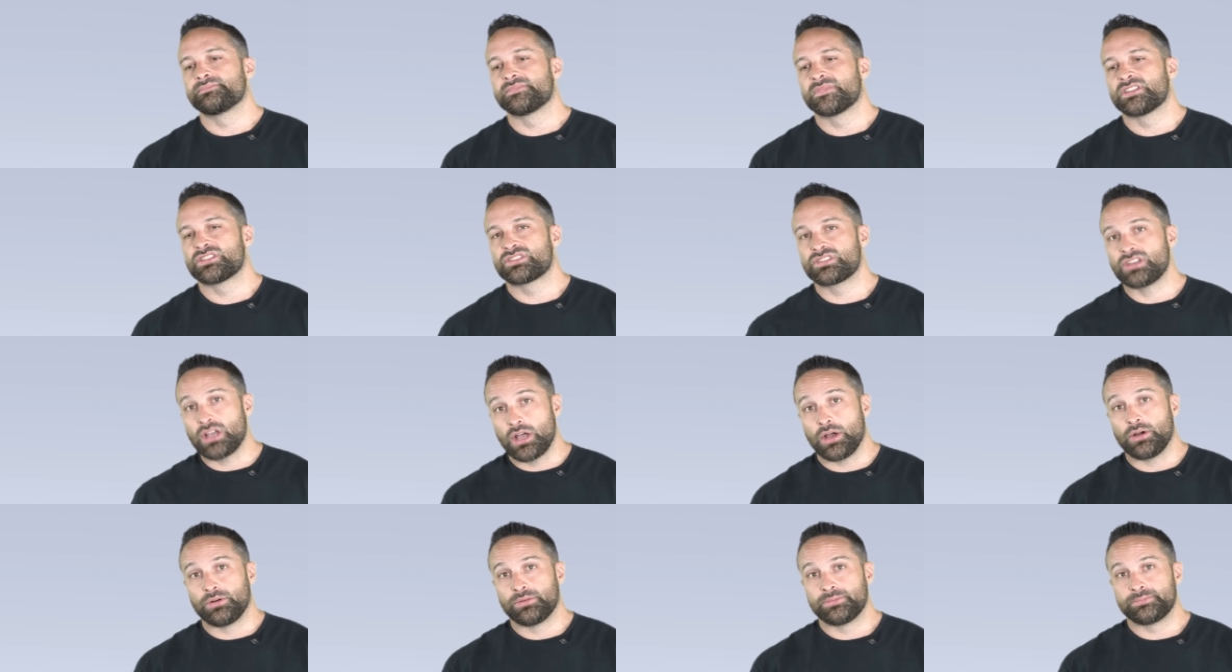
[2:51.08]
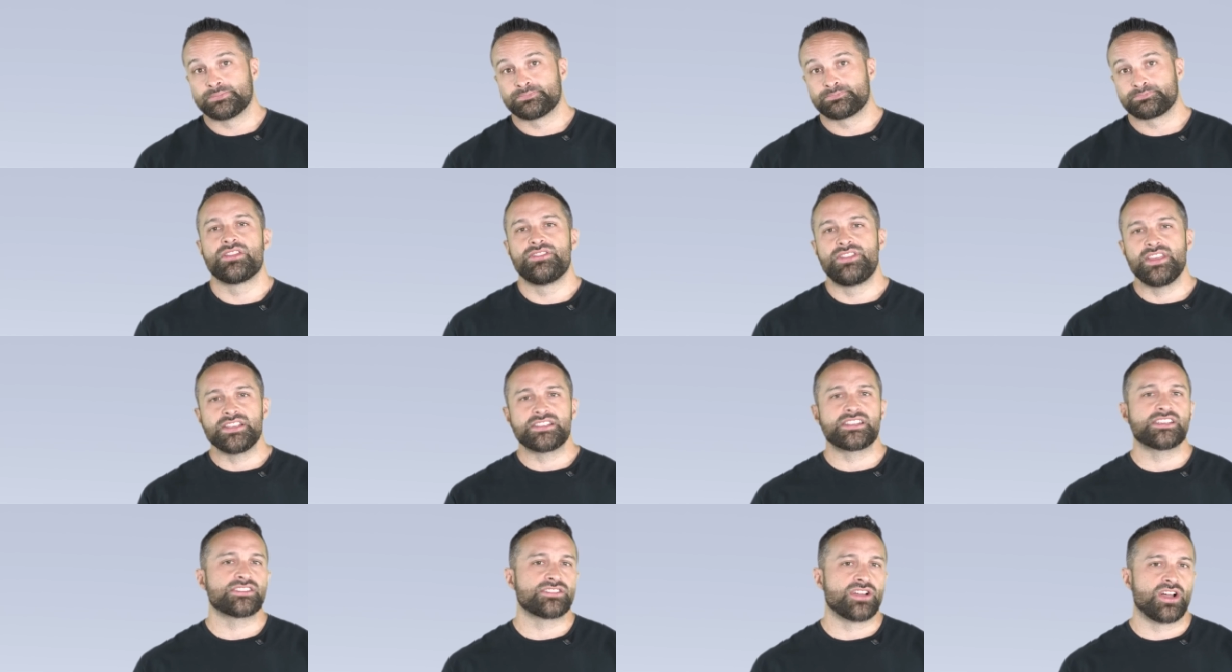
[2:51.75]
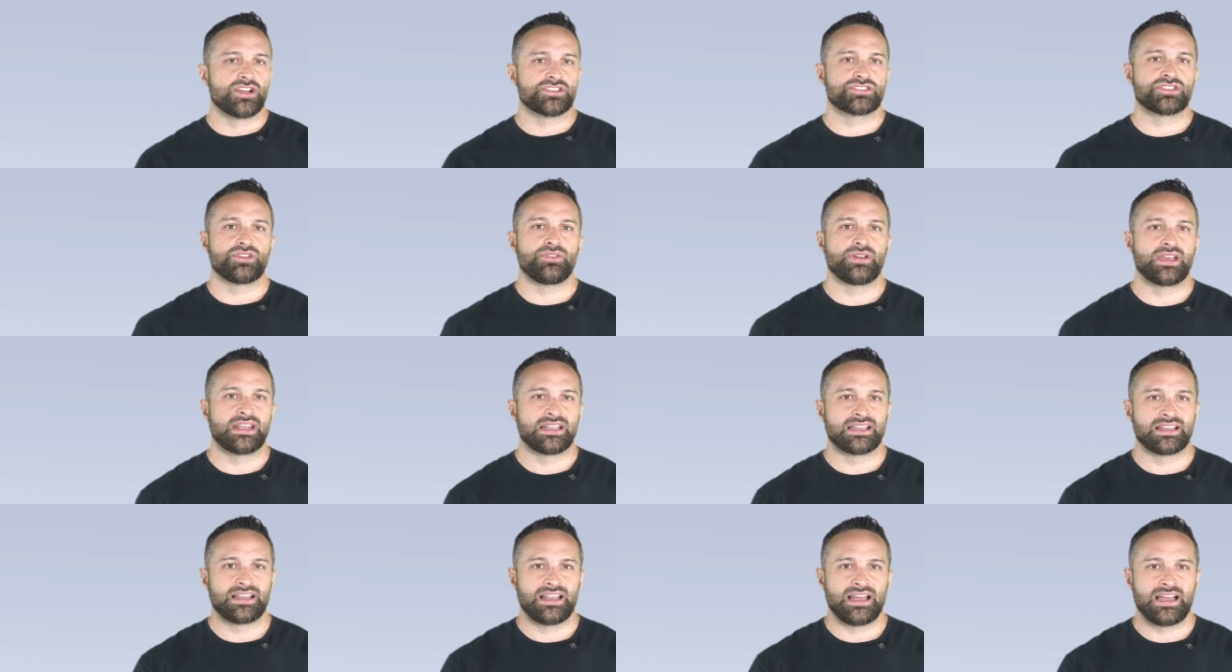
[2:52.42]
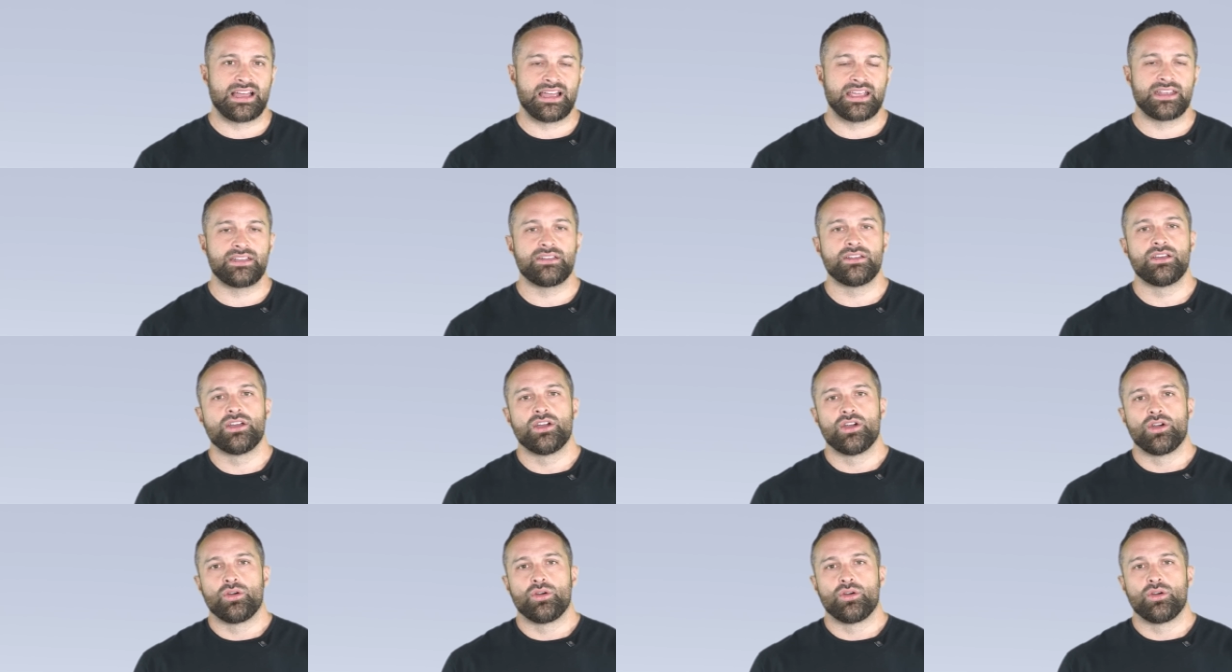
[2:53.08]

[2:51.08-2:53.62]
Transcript: So this is also in line